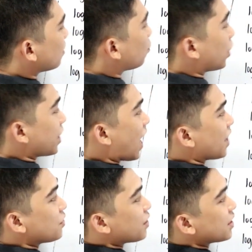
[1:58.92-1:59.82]

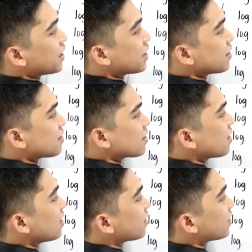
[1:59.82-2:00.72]
100 is
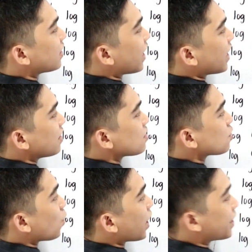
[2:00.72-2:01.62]
10
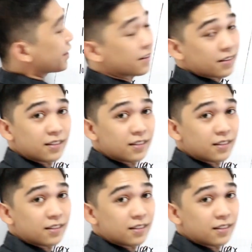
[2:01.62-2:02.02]
squared.